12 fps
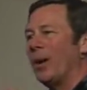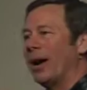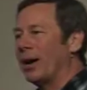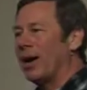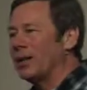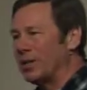
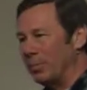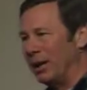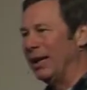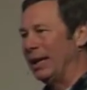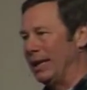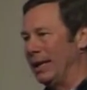about God's
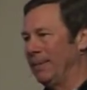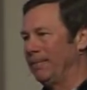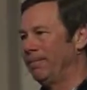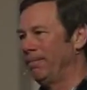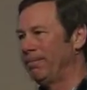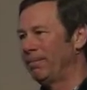ability.
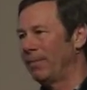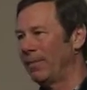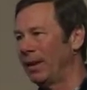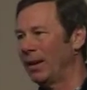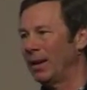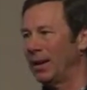
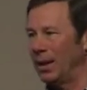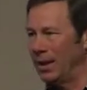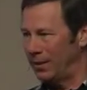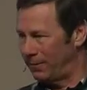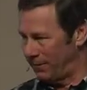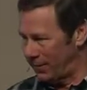
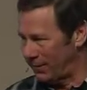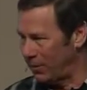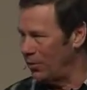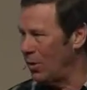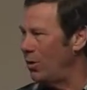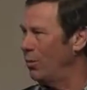If, if
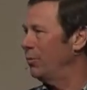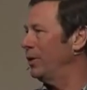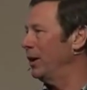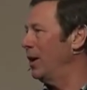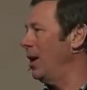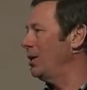you know
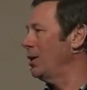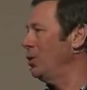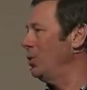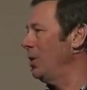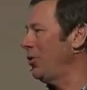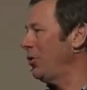that God can
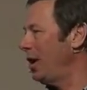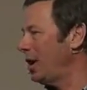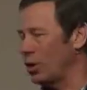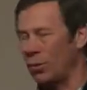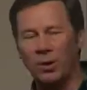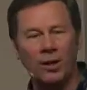do anything
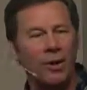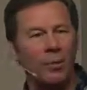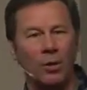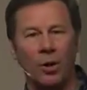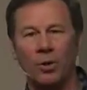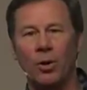and you believe
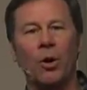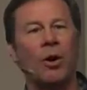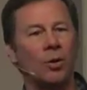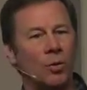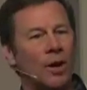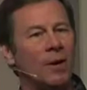that with all your
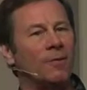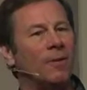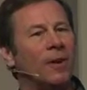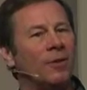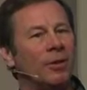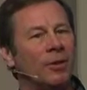heart and you have
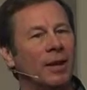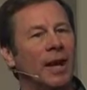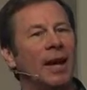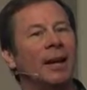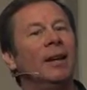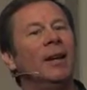faith in
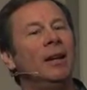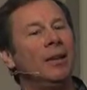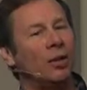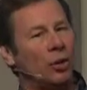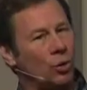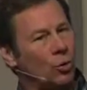that,
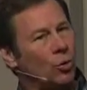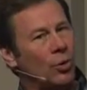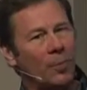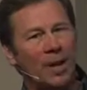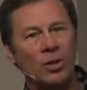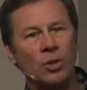then you do
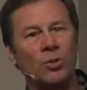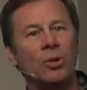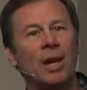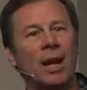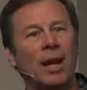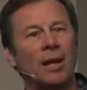the best you
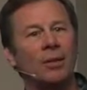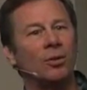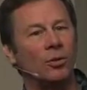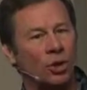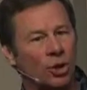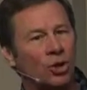can
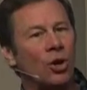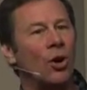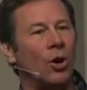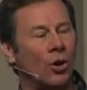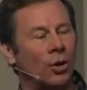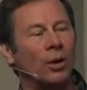to
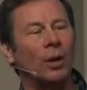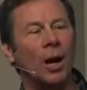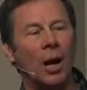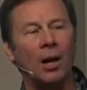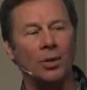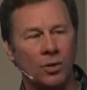discern
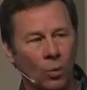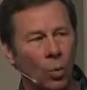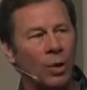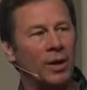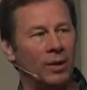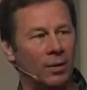God's
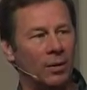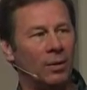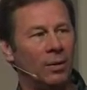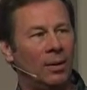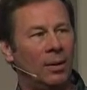will